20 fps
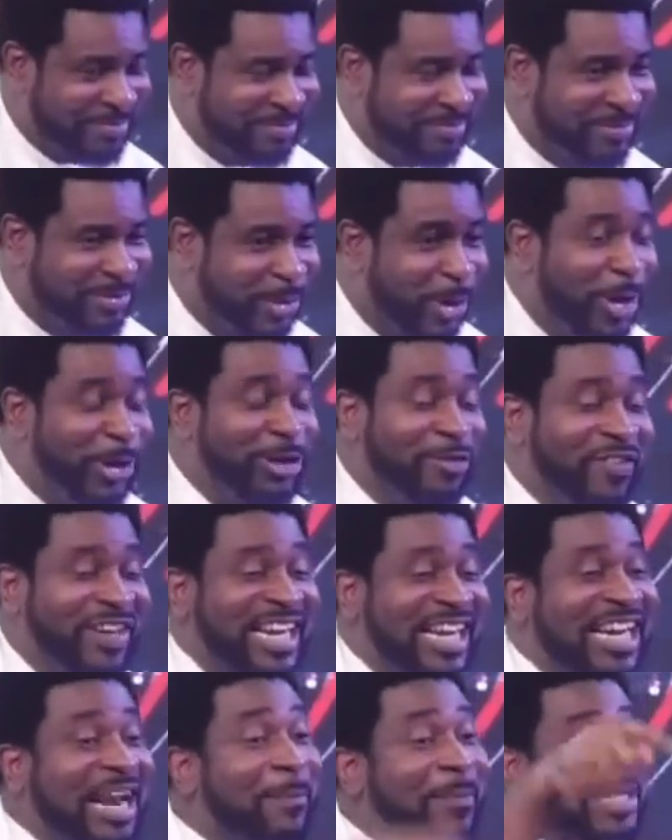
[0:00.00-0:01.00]
Only to find
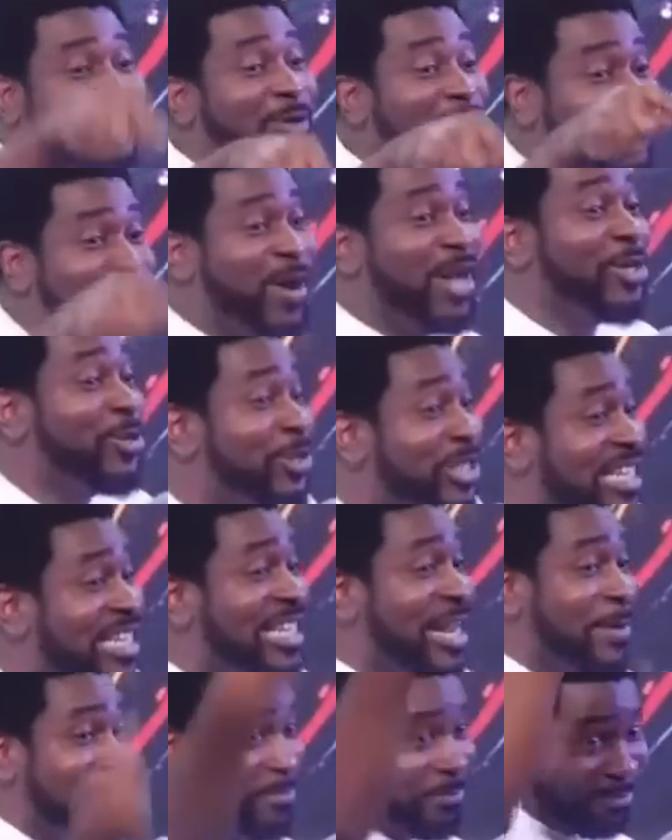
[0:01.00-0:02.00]
out that person was the one using
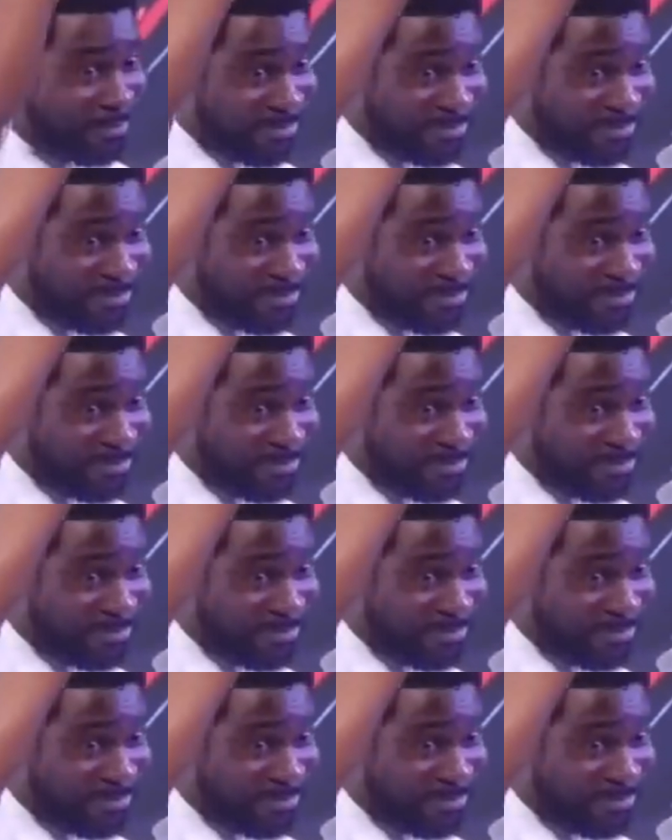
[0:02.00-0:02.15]
them.